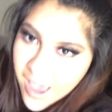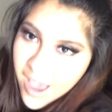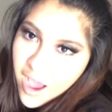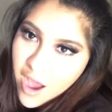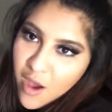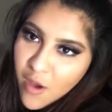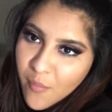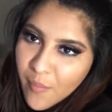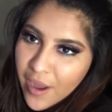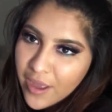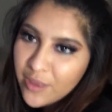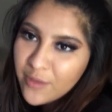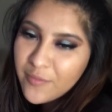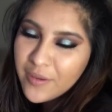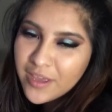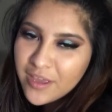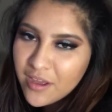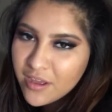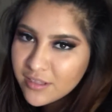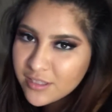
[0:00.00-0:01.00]
Oh, by the
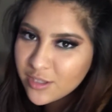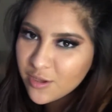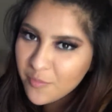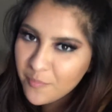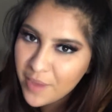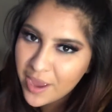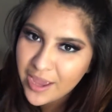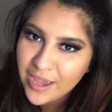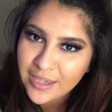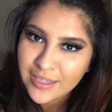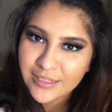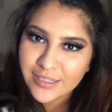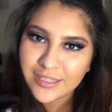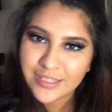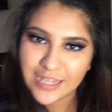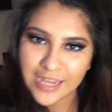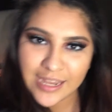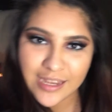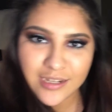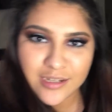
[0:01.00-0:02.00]
way, y'all, so my
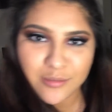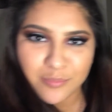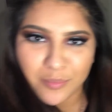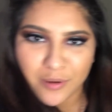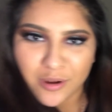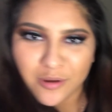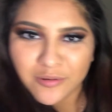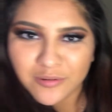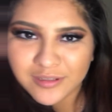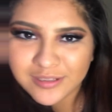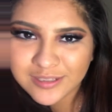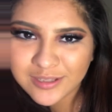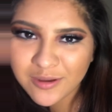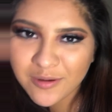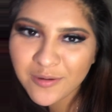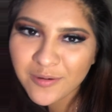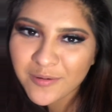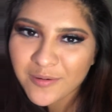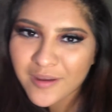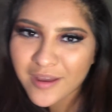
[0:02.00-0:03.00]
stand broke,
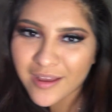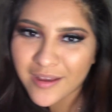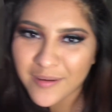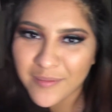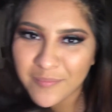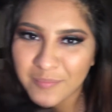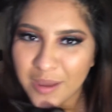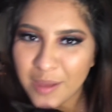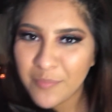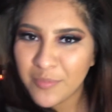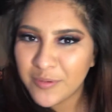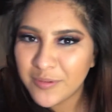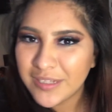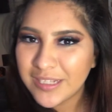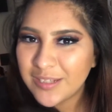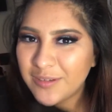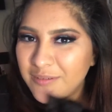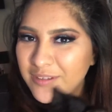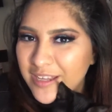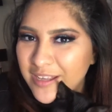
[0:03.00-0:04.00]
so my boo is
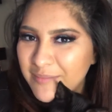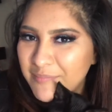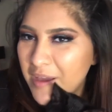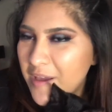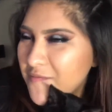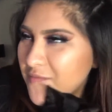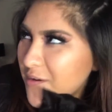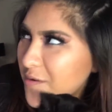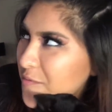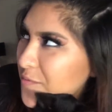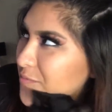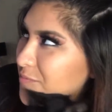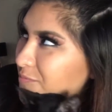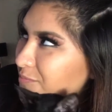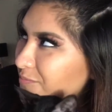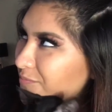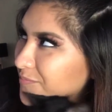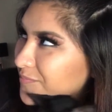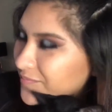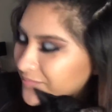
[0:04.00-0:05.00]
holding my phone.
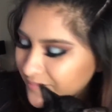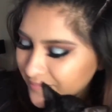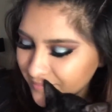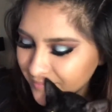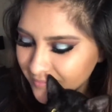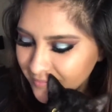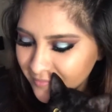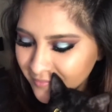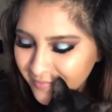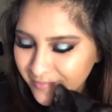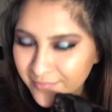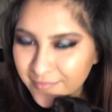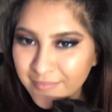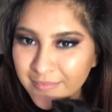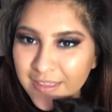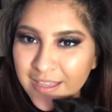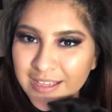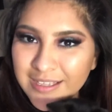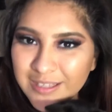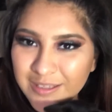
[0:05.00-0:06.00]

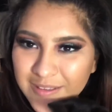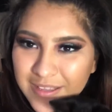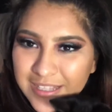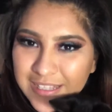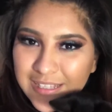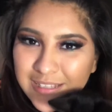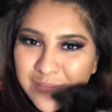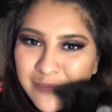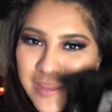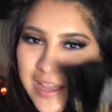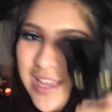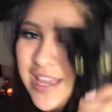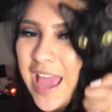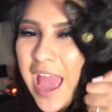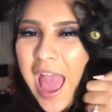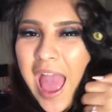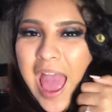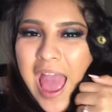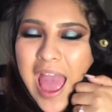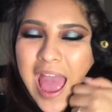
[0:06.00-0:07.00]
So this is my
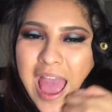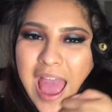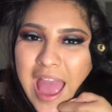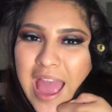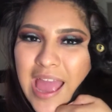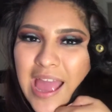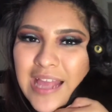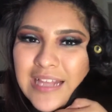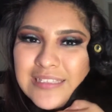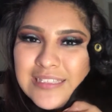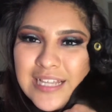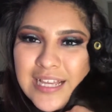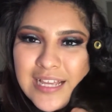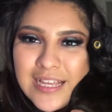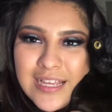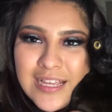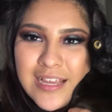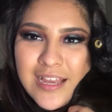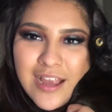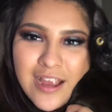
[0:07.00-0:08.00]
cat.
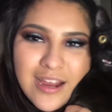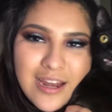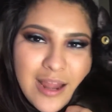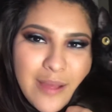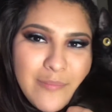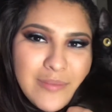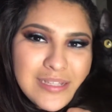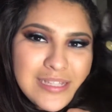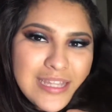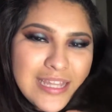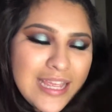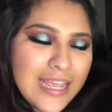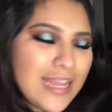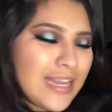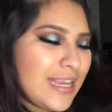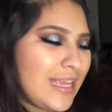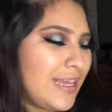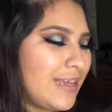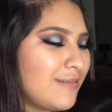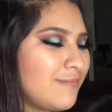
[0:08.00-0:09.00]
Her name is
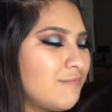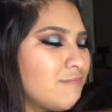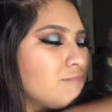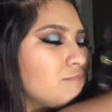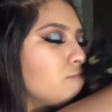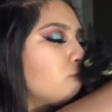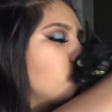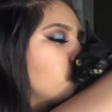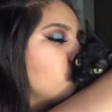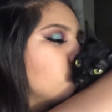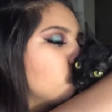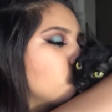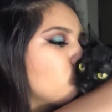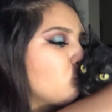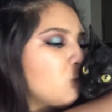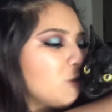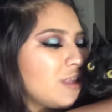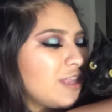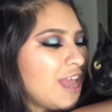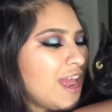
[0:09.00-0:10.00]
Lily.
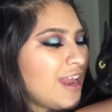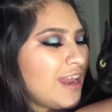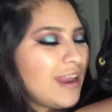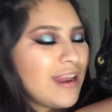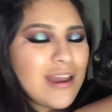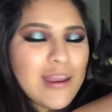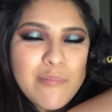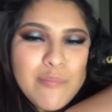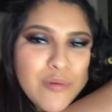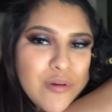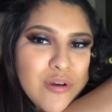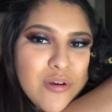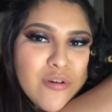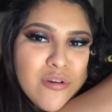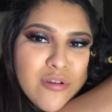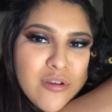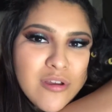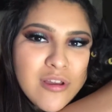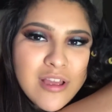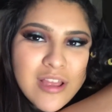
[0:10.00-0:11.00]
Lily Poo.
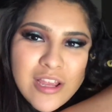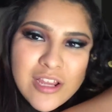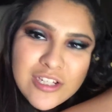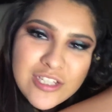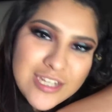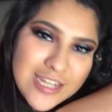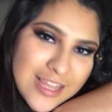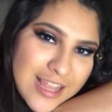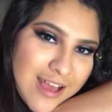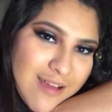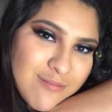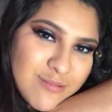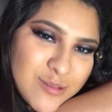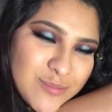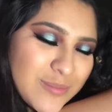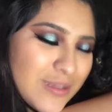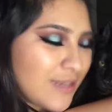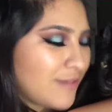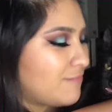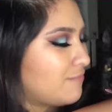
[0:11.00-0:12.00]
She loves
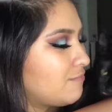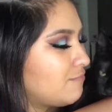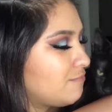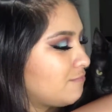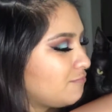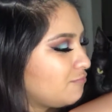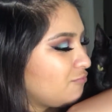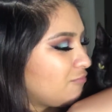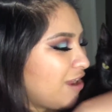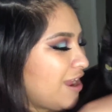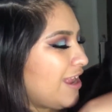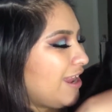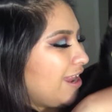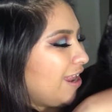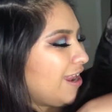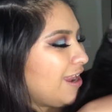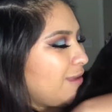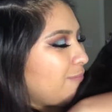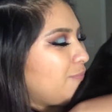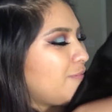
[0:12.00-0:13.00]
me. Right,
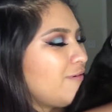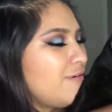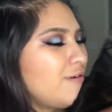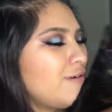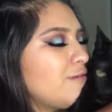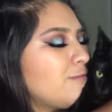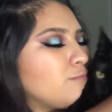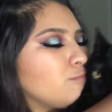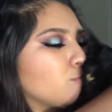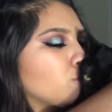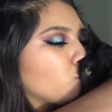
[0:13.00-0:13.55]
Lily Poo?